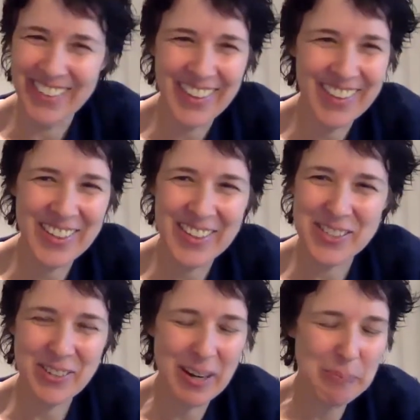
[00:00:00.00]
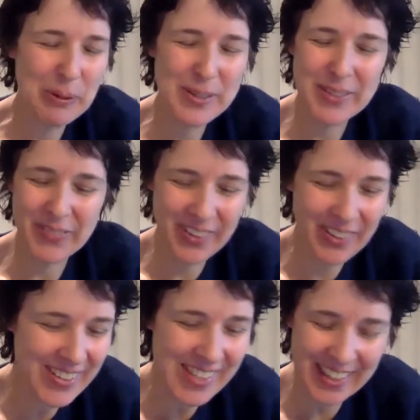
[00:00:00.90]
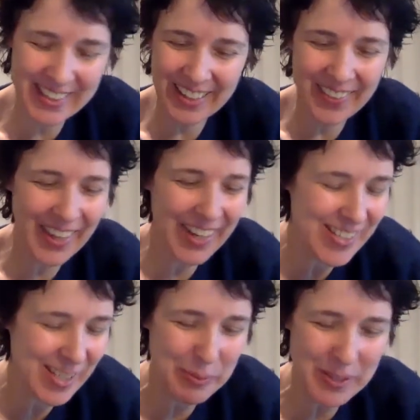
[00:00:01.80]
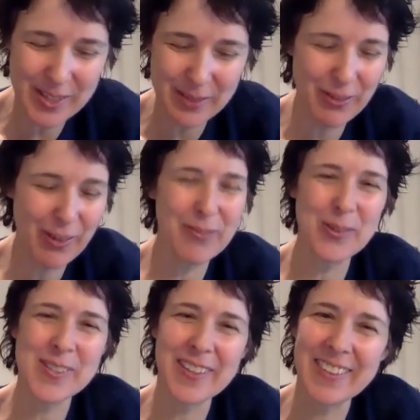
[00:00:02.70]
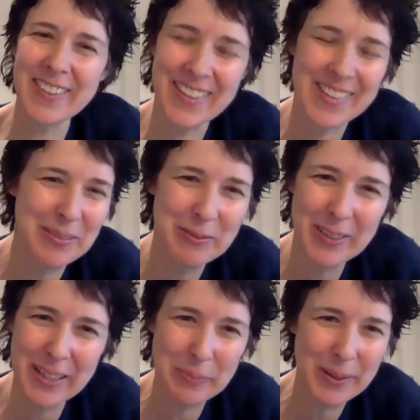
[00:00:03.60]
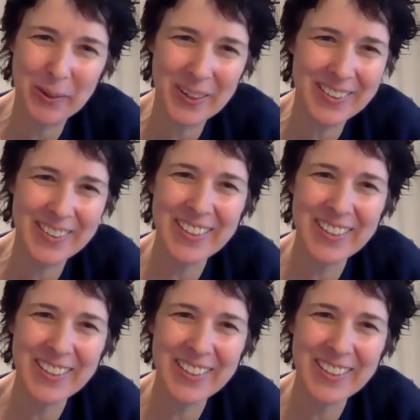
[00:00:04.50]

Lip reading: I think it's great. Perseverance and that acceptance of your own voice. I think that's a really big one.